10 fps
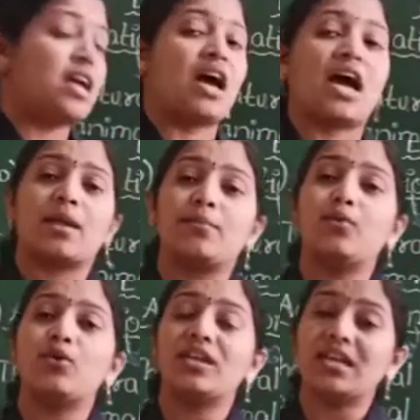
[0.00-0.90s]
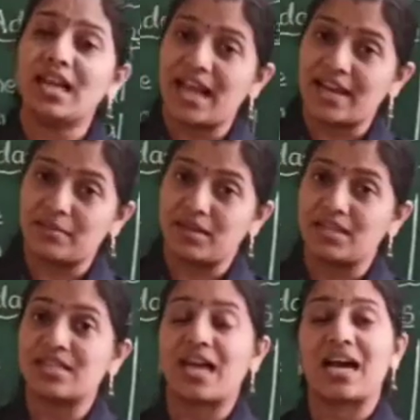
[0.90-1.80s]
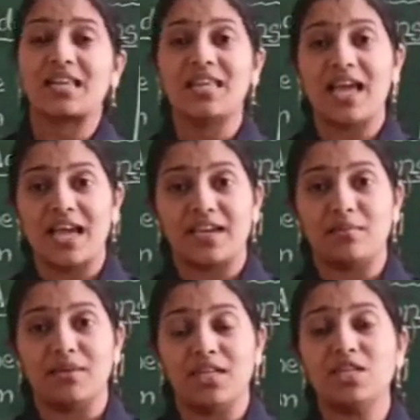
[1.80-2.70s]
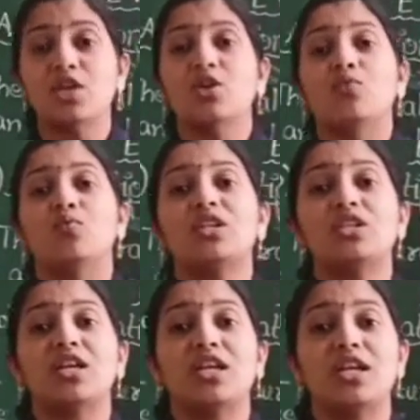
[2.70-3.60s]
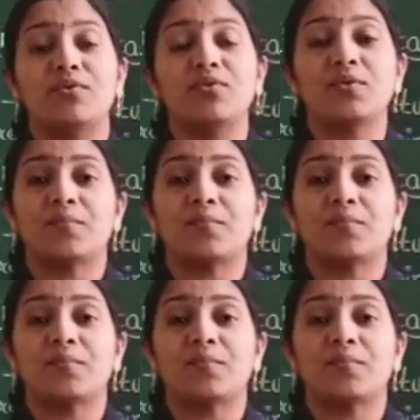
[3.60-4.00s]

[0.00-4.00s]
Arboreal animals are the animals which live